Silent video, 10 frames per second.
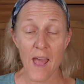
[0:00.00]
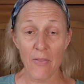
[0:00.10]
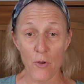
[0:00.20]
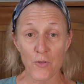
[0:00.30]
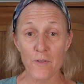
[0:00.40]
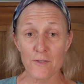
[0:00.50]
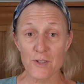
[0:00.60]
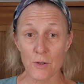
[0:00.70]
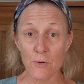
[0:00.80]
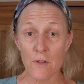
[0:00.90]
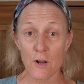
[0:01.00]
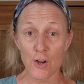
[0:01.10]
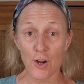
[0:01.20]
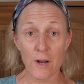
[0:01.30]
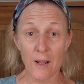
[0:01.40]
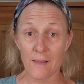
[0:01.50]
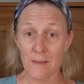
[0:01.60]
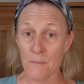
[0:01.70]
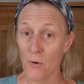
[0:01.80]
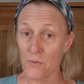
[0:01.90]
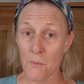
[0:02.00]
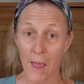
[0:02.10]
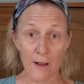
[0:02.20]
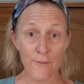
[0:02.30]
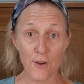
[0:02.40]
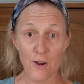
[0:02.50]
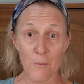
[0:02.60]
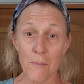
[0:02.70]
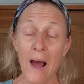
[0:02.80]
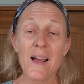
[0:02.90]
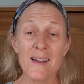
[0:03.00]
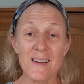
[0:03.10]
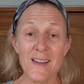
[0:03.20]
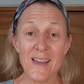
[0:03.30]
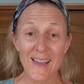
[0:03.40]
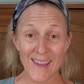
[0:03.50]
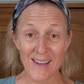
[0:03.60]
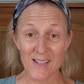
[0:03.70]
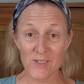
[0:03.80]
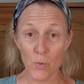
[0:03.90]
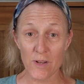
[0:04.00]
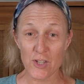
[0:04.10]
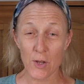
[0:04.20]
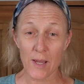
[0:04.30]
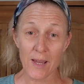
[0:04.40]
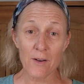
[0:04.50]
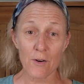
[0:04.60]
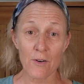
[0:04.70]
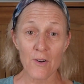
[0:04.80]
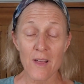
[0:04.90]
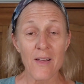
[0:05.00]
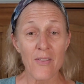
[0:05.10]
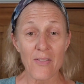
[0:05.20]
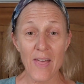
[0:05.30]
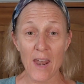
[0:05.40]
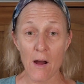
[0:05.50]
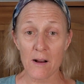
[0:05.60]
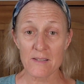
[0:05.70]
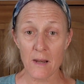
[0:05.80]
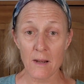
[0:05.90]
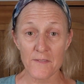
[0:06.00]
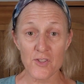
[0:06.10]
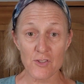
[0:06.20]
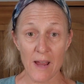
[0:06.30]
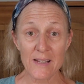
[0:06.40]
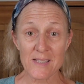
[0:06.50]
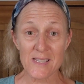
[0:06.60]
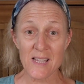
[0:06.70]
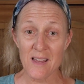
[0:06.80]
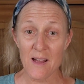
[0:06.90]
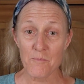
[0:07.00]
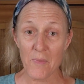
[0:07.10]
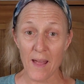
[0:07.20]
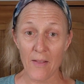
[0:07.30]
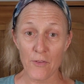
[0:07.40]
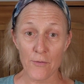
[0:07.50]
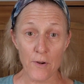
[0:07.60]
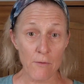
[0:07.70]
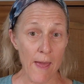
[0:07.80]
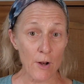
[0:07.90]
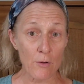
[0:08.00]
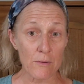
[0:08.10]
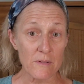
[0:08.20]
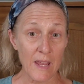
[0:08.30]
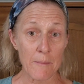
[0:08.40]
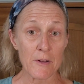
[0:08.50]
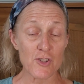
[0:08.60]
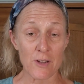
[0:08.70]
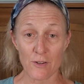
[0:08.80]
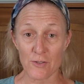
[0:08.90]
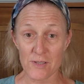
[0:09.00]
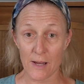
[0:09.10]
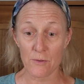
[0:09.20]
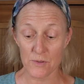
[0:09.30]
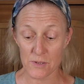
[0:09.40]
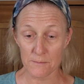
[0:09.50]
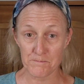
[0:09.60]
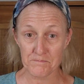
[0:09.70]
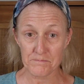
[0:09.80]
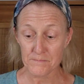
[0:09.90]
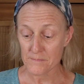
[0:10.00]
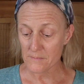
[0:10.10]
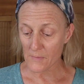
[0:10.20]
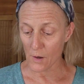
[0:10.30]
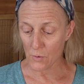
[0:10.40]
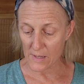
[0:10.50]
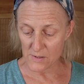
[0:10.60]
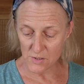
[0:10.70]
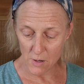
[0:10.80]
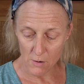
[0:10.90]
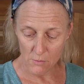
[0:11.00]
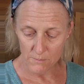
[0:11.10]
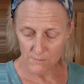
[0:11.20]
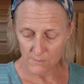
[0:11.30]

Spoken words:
and those are the 2 that you're going to get the most bang for your buck, and it's going to heal that oxidative stress and the free radical damage in your cells. Okay, so